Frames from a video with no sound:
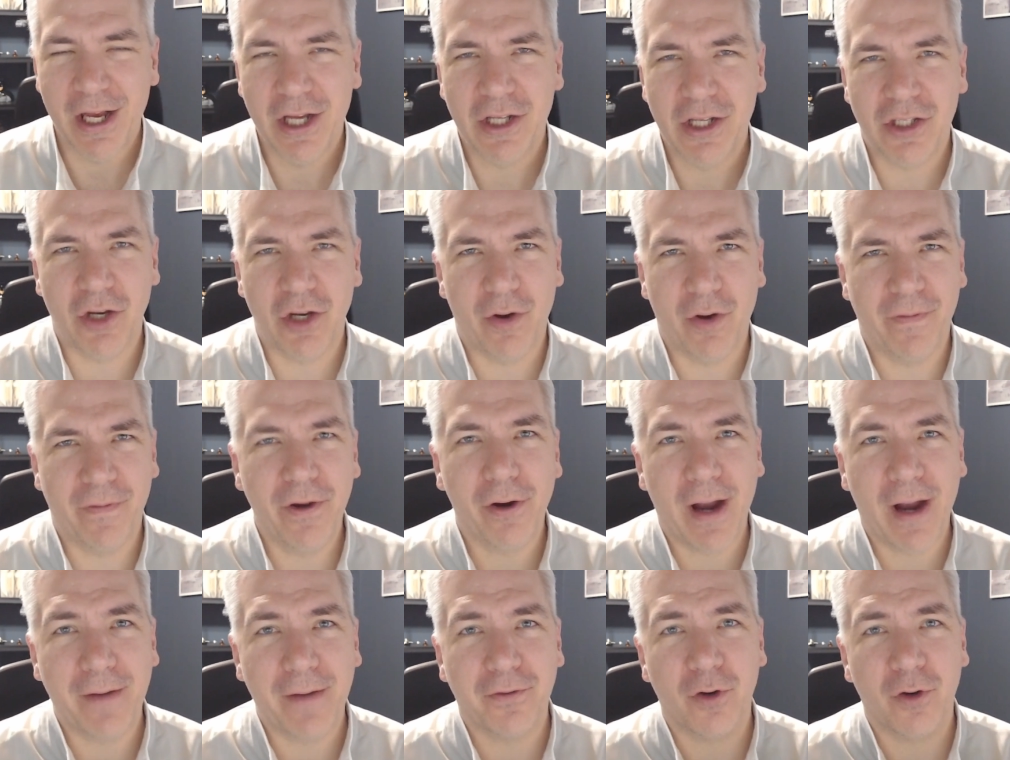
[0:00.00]
So if you're
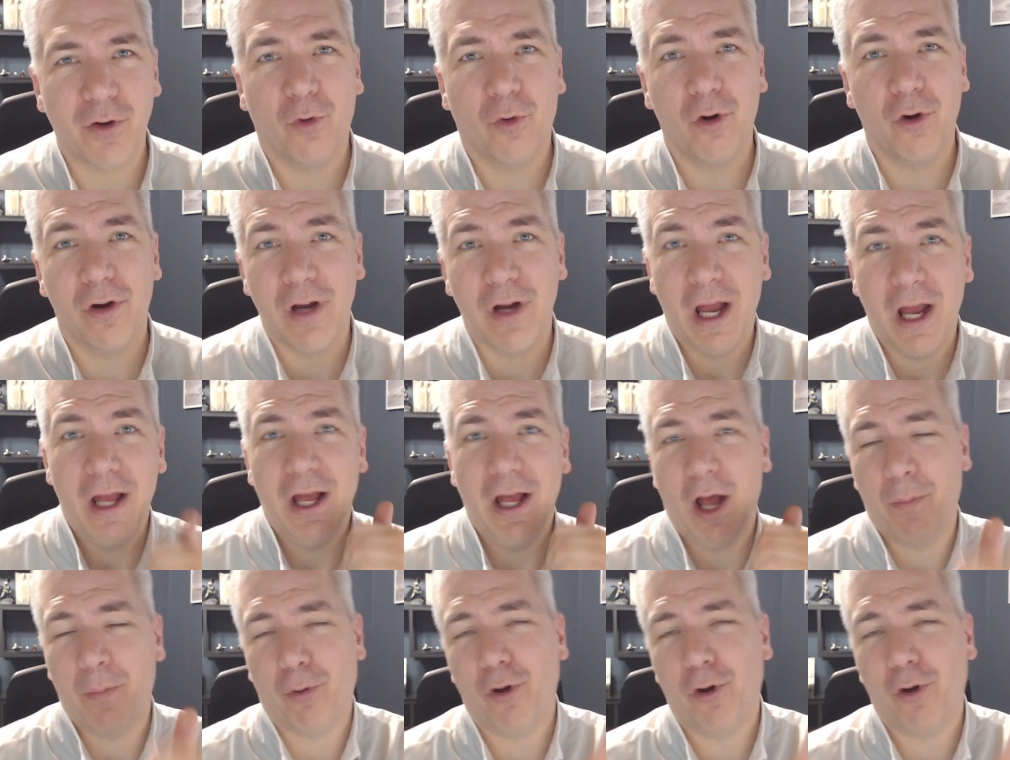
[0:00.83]
after more
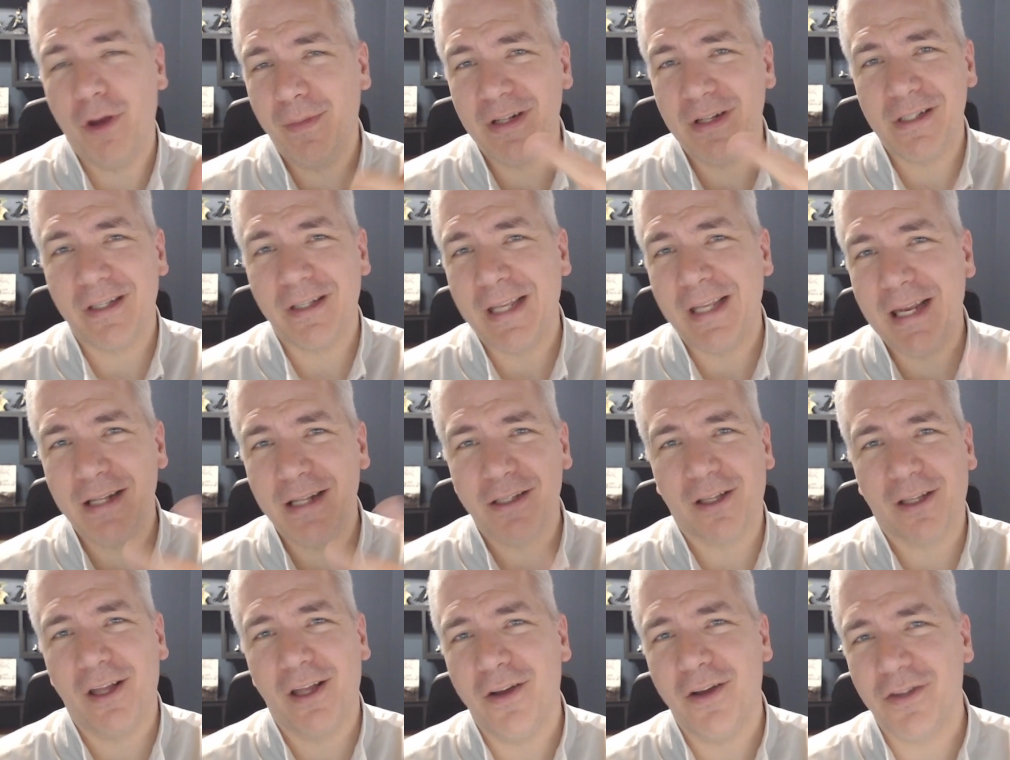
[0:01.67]
appointments, leads,
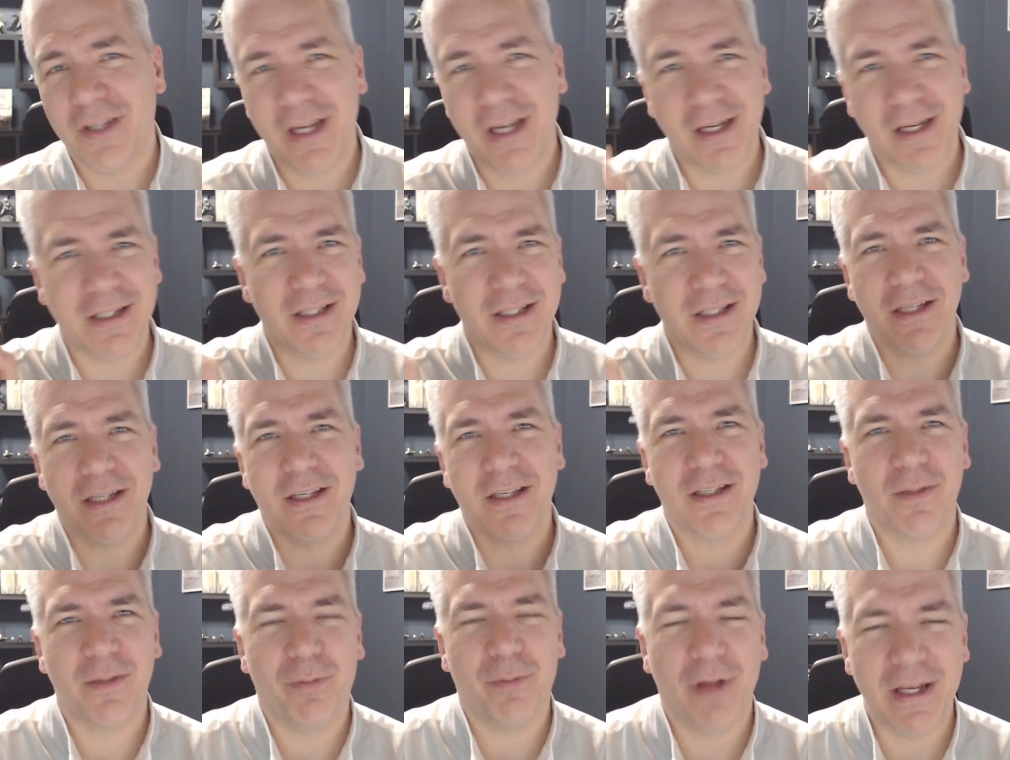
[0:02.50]
closings, this
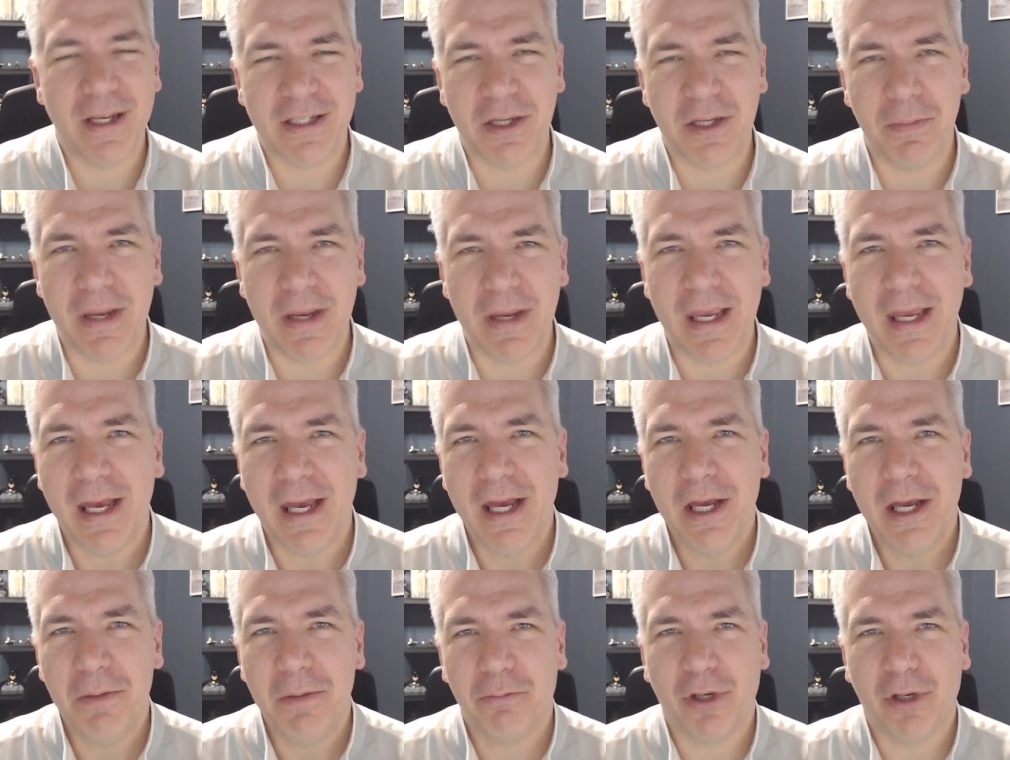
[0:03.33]
is the place to be.
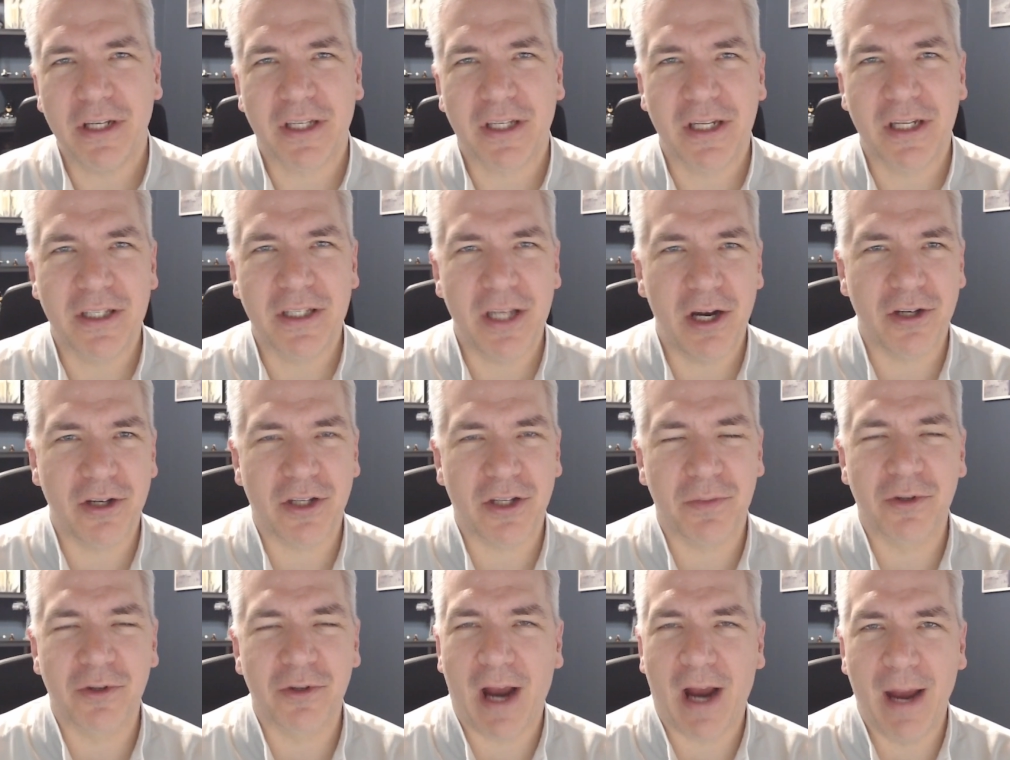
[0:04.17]
Please consider
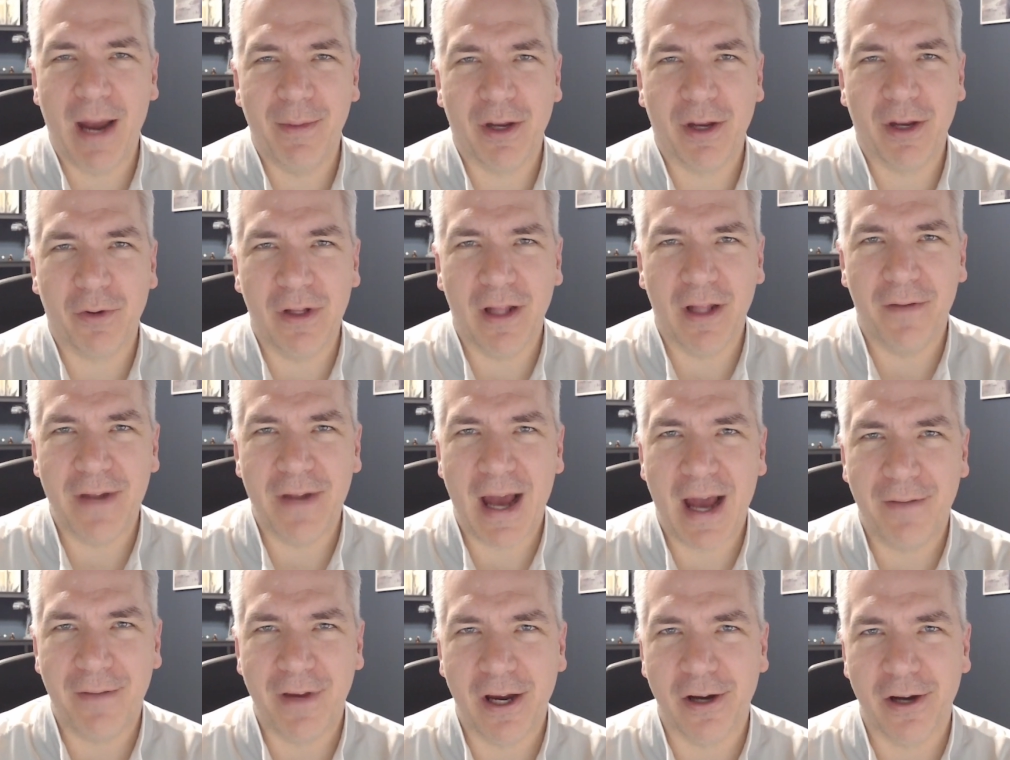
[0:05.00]
subscribing. We'd love to
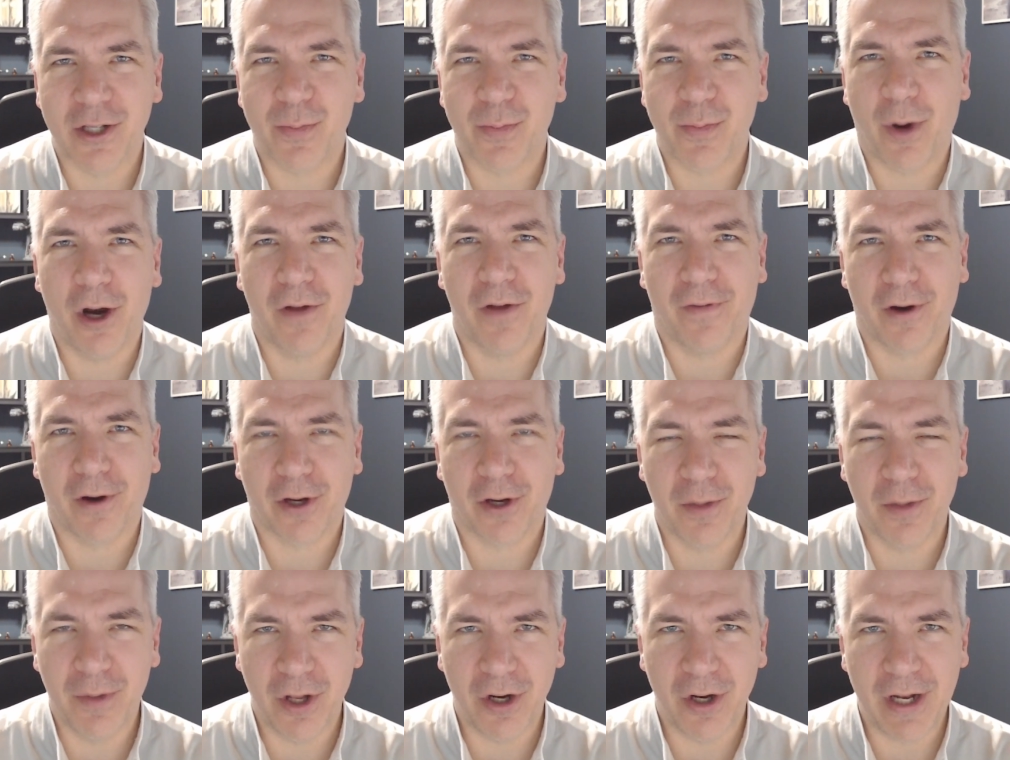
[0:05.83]
have you here as part of our
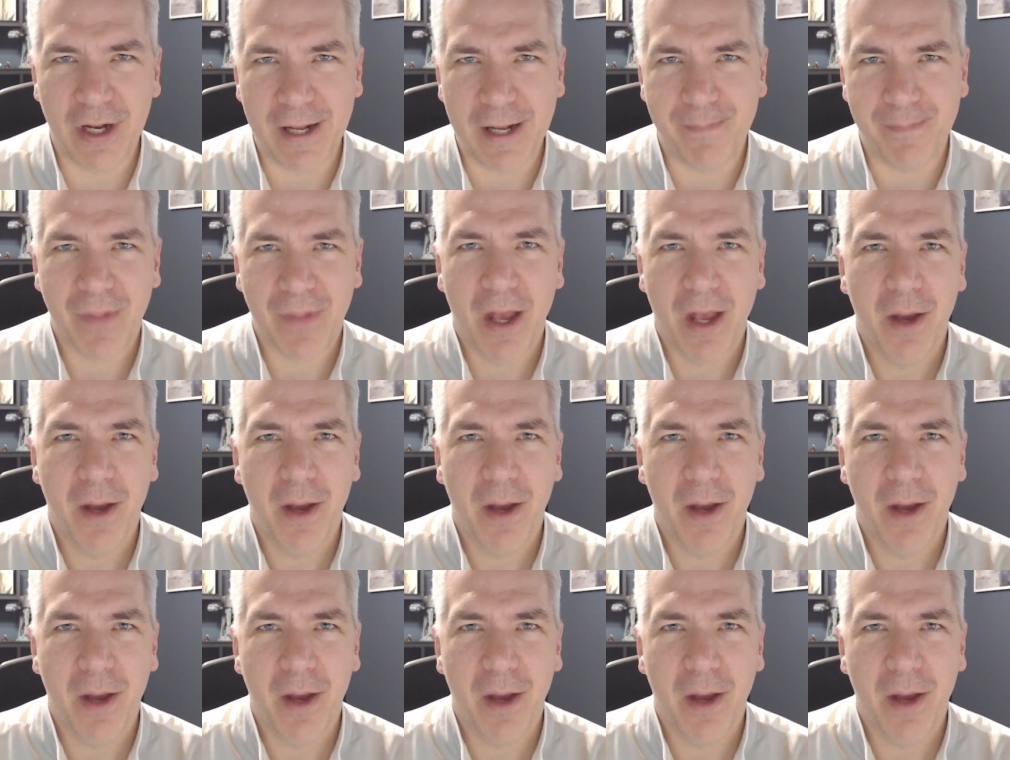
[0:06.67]
community.